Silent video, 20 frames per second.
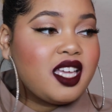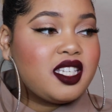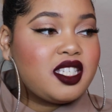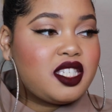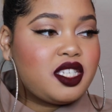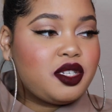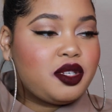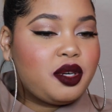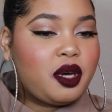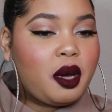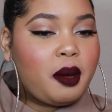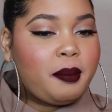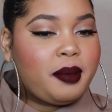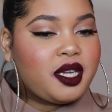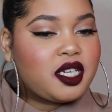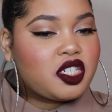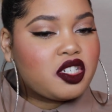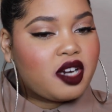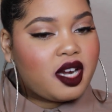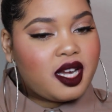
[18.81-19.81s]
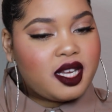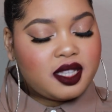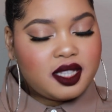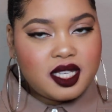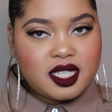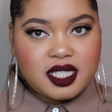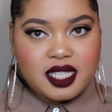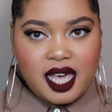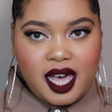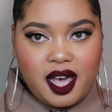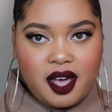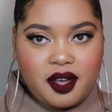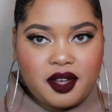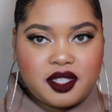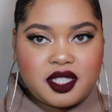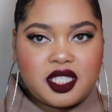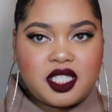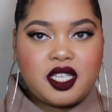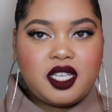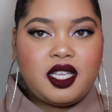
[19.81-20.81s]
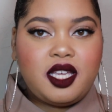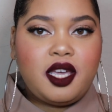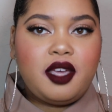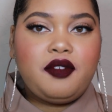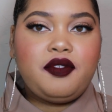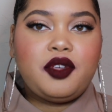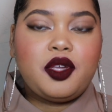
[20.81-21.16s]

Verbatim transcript: to be trying these out to give